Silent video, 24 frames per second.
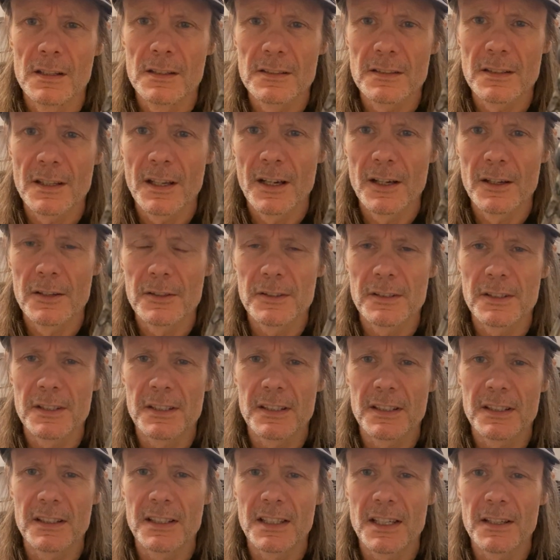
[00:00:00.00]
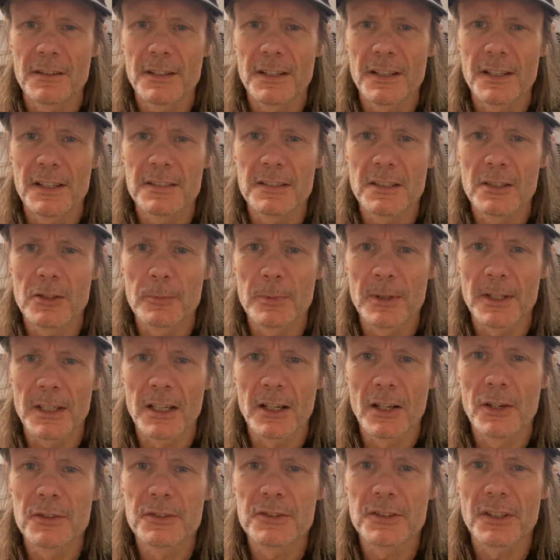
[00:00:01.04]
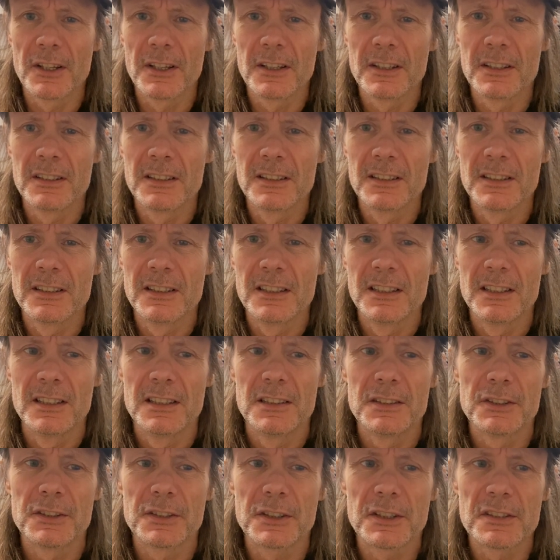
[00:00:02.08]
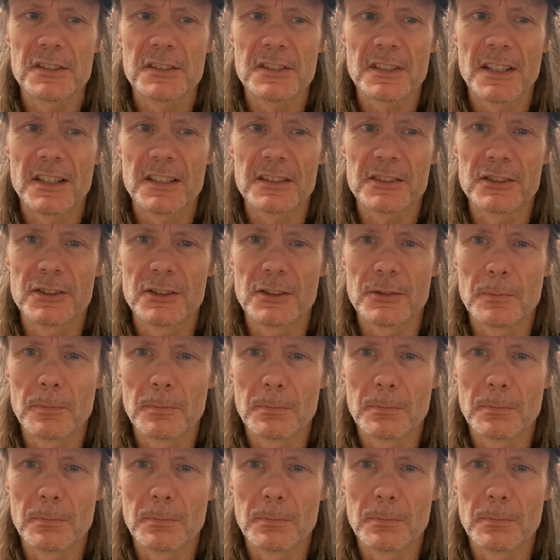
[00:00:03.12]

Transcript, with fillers: So here it is a little bit closer. You can see it's got